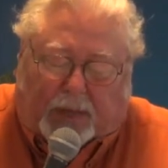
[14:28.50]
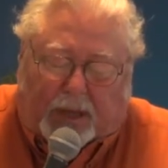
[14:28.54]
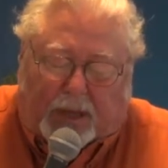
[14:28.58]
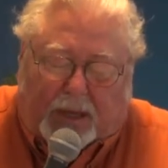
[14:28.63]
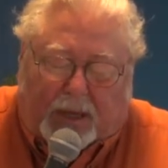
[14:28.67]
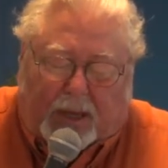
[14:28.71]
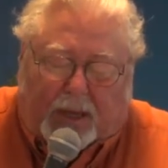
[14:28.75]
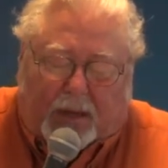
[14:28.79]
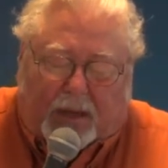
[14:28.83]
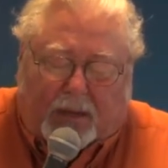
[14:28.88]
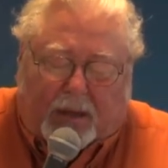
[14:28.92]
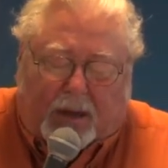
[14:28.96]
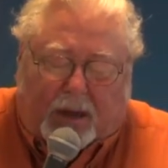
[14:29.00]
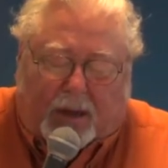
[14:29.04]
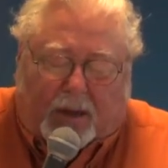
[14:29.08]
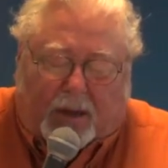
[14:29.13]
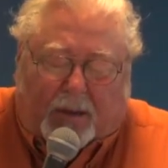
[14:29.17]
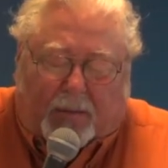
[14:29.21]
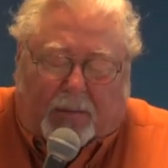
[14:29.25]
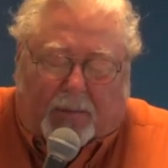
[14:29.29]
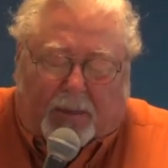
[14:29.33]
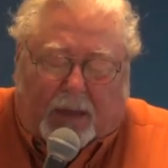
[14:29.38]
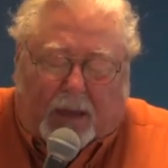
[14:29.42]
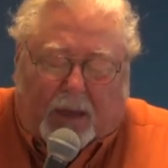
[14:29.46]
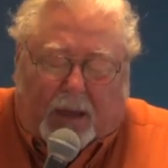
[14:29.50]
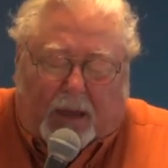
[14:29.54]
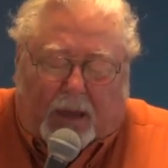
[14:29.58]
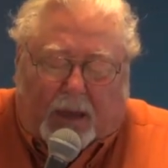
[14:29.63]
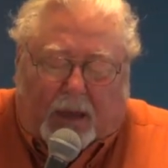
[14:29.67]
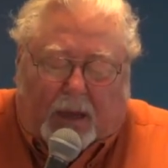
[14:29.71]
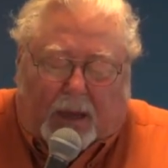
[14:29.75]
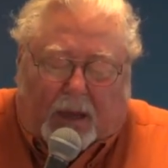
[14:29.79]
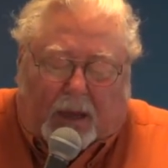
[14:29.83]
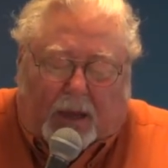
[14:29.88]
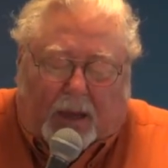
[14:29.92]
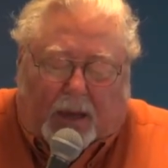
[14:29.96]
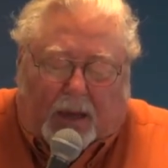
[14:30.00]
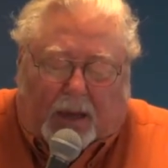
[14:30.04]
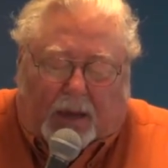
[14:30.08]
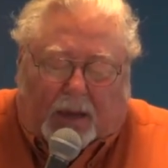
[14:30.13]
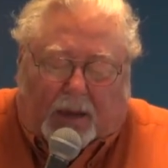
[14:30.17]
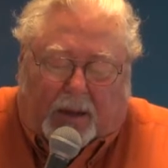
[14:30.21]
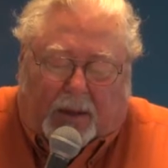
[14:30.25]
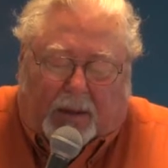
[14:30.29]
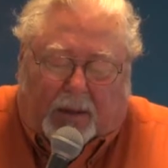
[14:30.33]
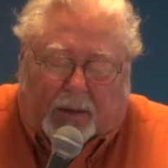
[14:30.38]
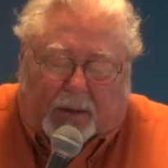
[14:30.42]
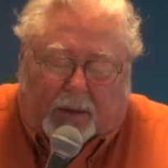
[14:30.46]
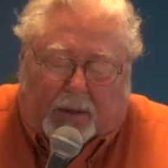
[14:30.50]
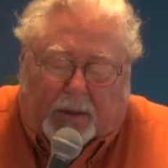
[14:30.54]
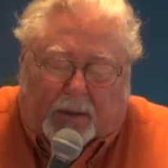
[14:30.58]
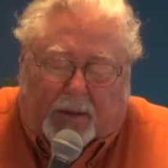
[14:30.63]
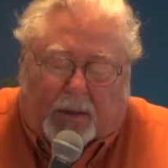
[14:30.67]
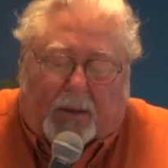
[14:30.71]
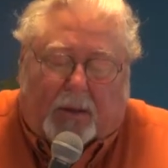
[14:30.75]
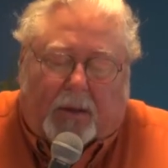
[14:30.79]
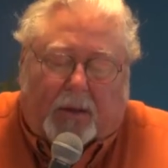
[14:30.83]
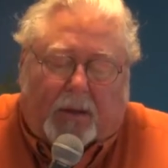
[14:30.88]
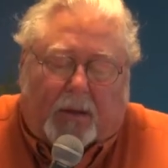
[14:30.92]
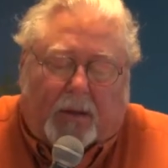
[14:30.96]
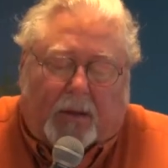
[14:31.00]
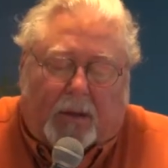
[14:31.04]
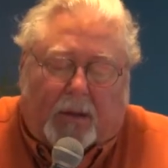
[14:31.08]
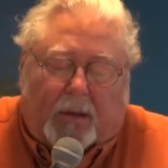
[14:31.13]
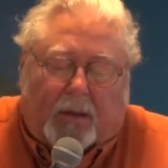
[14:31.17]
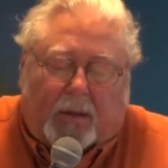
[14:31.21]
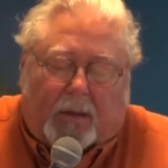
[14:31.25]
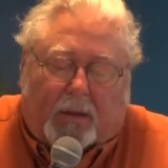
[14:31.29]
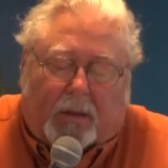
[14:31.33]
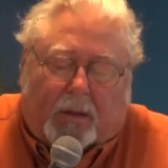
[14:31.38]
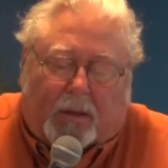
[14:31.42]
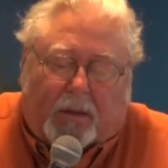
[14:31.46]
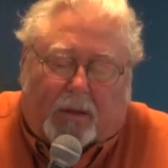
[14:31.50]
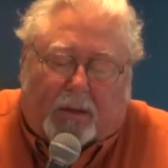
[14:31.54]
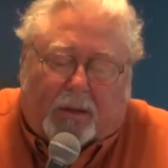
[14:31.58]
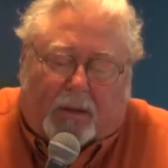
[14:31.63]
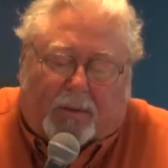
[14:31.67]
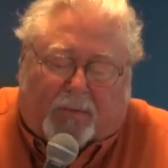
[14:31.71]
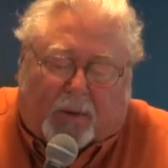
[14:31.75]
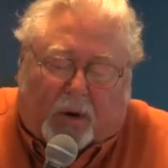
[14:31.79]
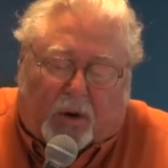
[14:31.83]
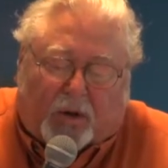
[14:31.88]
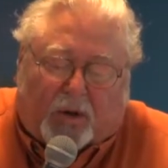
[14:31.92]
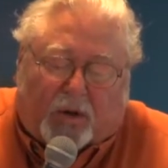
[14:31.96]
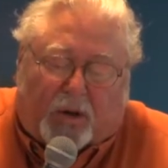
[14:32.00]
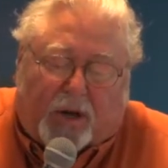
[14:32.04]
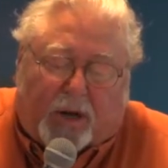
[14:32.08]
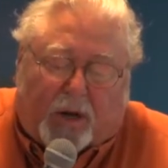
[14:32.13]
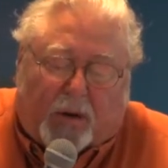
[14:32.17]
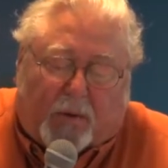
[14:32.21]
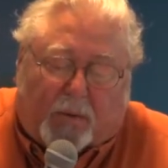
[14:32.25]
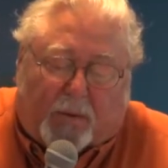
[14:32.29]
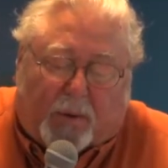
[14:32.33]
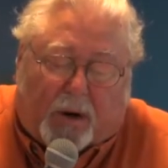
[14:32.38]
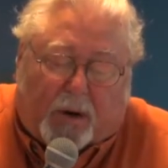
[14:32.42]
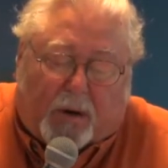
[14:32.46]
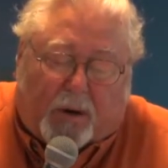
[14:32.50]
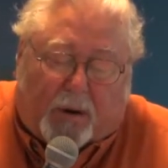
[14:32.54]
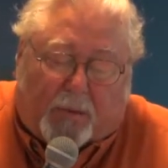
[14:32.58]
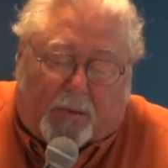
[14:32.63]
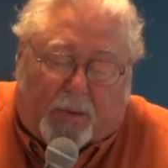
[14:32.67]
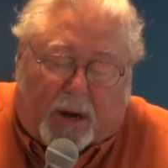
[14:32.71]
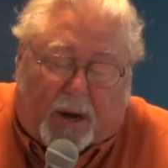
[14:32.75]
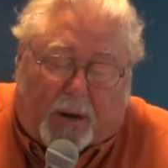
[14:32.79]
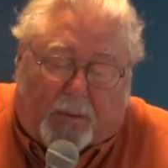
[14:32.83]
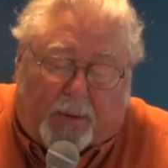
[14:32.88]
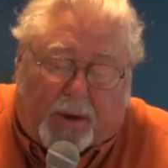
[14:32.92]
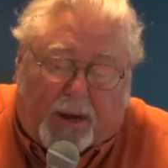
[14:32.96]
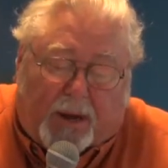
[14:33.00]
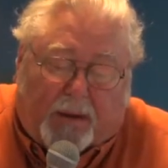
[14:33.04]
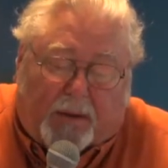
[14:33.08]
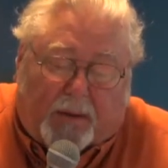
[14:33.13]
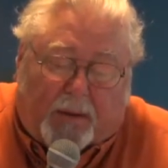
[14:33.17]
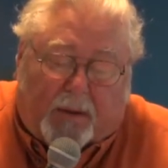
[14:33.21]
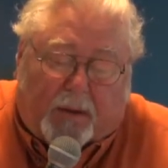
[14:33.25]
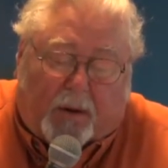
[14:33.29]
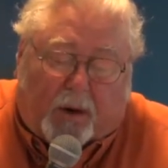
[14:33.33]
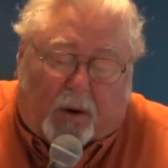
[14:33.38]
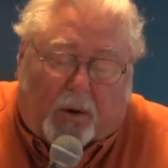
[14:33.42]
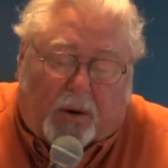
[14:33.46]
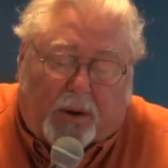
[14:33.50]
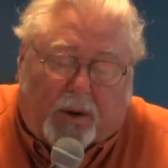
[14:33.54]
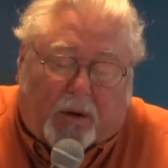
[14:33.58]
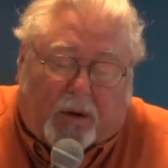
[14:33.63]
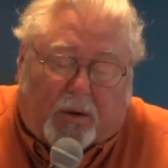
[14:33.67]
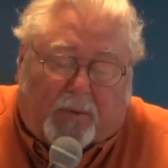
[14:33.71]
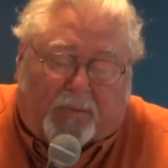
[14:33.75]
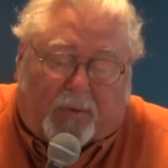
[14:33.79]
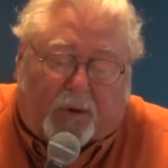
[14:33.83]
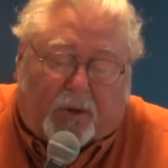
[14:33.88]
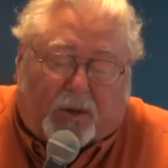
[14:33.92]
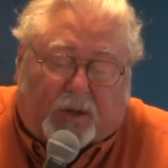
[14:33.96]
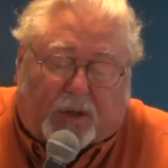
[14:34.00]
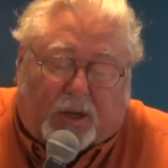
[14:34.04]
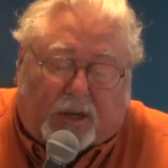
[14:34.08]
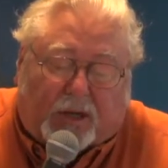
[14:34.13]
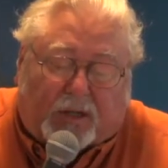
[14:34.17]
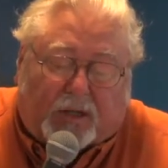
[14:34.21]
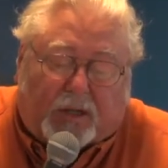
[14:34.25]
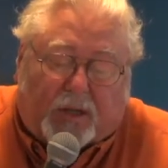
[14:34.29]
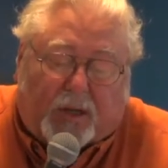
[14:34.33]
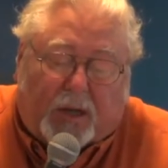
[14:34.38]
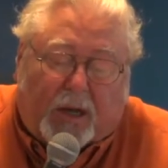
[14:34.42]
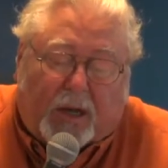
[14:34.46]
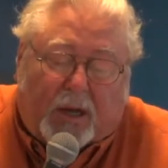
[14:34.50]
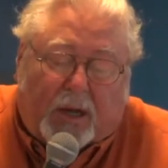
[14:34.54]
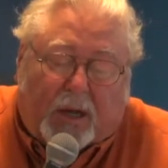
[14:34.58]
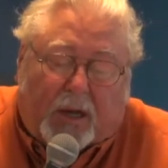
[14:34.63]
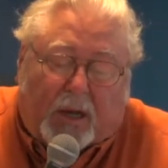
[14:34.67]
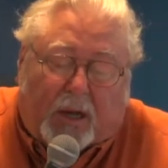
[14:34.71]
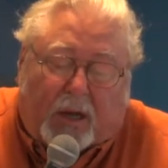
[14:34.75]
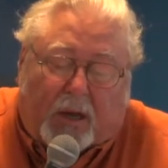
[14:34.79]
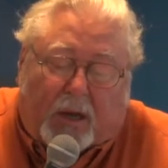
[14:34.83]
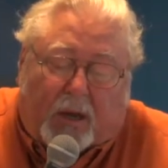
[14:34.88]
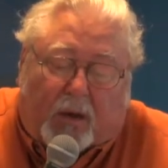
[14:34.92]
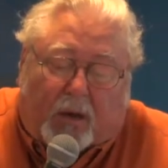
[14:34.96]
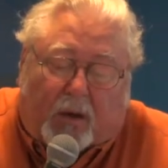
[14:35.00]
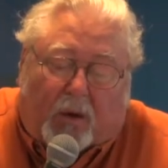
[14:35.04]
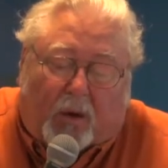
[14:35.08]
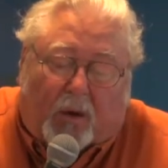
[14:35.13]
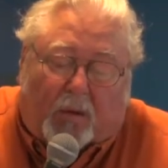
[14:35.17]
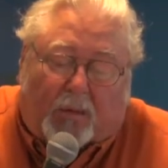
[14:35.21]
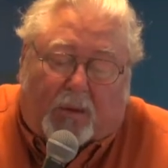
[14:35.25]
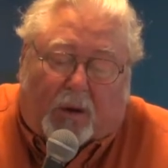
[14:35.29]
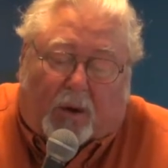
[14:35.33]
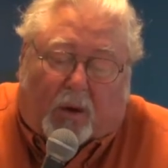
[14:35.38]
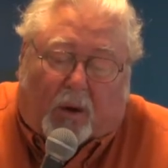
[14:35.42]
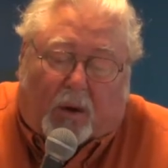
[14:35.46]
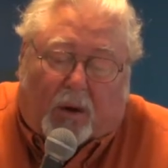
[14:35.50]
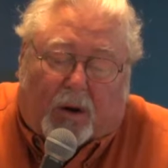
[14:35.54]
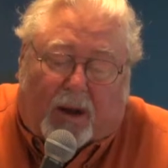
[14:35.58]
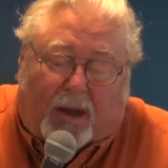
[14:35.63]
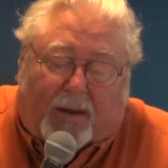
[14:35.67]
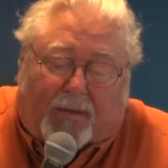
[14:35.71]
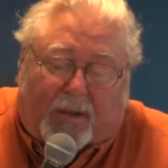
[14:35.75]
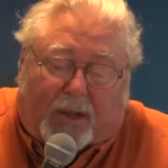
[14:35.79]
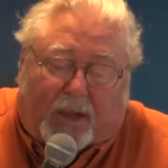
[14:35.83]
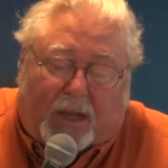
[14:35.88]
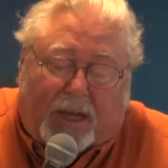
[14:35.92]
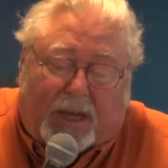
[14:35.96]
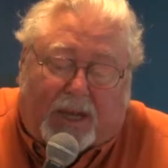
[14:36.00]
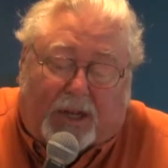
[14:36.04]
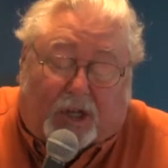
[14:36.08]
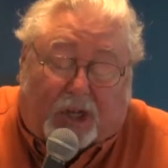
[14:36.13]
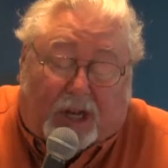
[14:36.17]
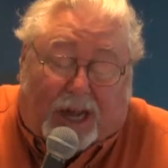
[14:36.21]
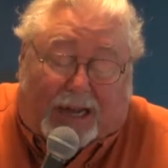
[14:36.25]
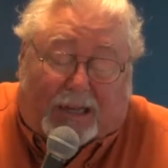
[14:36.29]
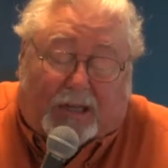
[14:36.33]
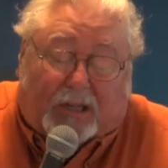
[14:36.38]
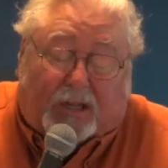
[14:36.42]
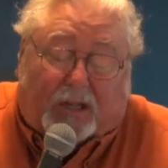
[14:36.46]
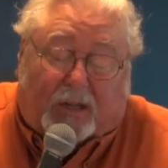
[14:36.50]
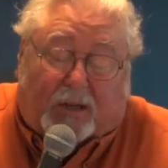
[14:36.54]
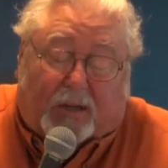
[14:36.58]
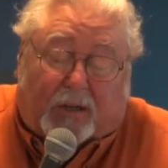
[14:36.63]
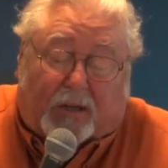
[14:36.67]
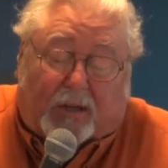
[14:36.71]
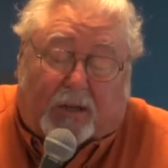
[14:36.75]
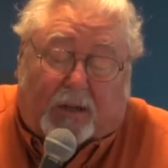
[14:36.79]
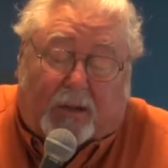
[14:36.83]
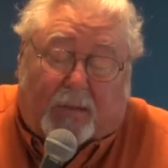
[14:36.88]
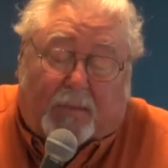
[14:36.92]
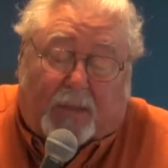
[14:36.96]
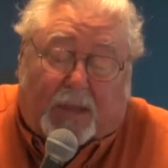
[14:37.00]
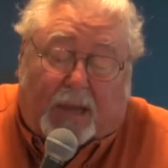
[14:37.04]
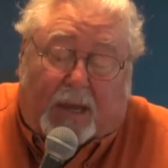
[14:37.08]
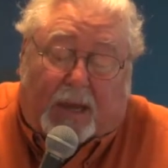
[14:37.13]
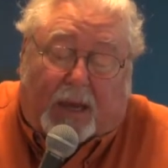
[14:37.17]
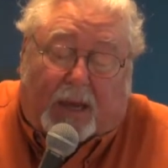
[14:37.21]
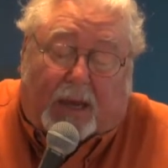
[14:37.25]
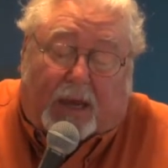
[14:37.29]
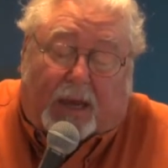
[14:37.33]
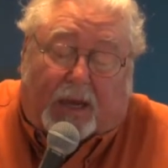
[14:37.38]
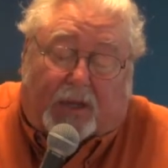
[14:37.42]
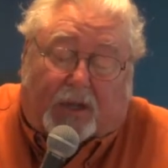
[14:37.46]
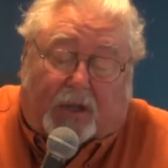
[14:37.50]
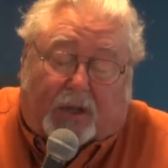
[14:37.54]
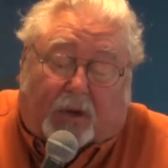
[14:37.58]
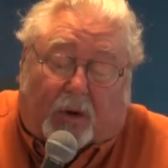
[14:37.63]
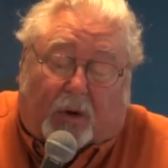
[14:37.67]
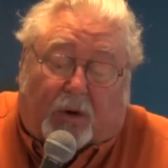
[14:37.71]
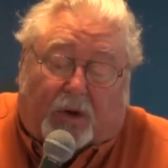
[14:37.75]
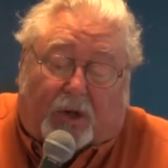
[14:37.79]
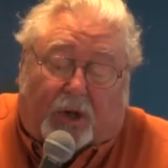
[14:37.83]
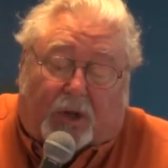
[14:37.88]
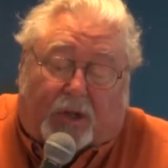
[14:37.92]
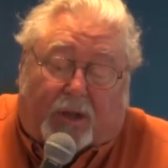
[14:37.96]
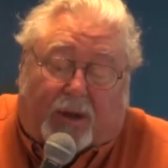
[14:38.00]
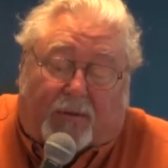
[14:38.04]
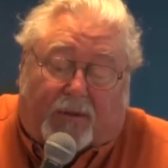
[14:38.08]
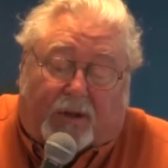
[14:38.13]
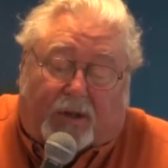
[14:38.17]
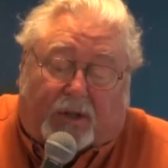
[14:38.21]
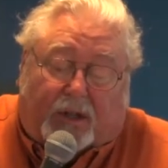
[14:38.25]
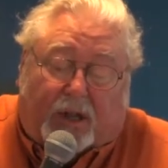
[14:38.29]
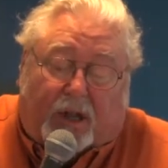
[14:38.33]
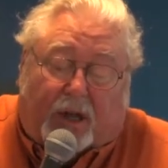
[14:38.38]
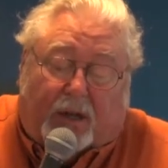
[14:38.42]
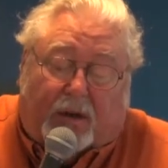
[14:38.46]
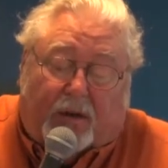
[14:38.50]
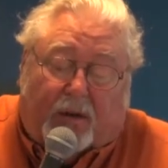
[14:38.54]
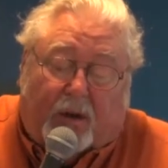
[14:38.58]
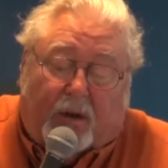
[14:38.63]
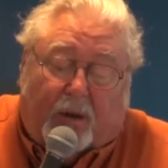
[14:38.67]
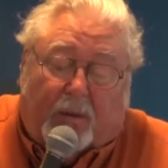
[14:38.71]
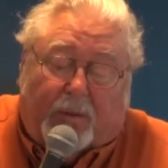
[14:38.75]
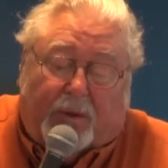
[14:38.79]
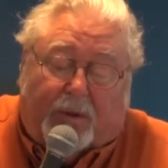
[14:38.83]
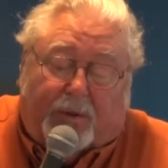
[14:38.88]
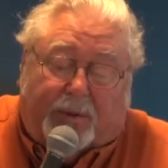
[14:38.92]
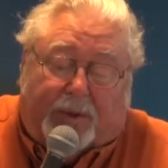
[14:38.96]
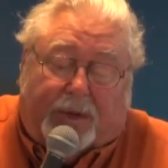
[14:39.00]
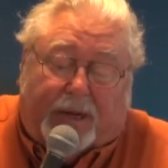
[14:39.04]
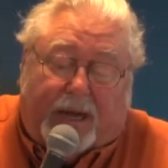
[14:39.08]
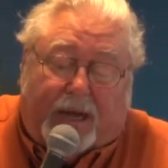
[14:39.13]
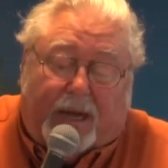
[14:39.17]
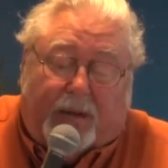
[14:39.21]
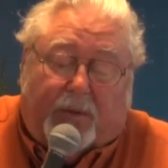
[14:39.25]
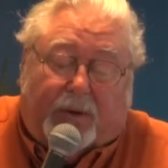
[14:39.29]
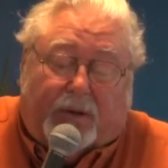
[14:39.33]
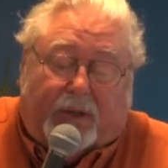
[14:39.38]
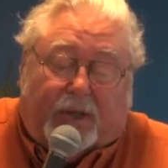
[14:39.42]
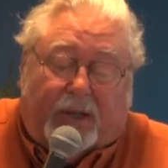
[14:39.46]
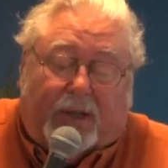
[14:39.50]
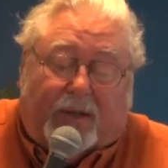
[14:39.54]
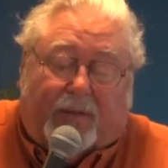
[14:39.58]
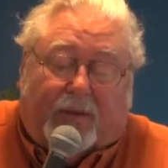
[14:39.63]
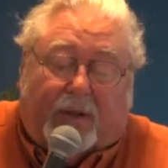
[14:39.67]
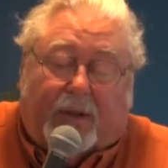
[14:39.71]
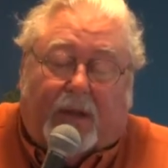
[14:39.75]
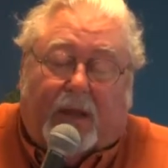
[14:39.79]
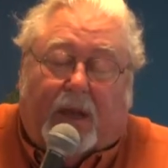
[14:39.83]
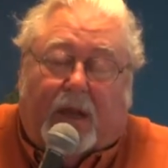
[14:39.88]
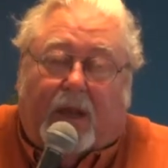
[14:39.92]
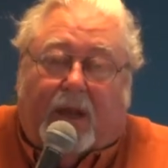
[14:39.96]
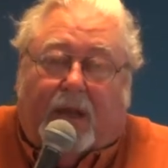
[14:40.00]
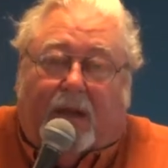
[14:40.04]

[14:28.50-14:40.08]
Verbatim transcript: in uh, uh, the verse here where I read earlier, verse 6, Whom the Lord loveth, he chasteneth, and scourgeth every son whom he receiveth.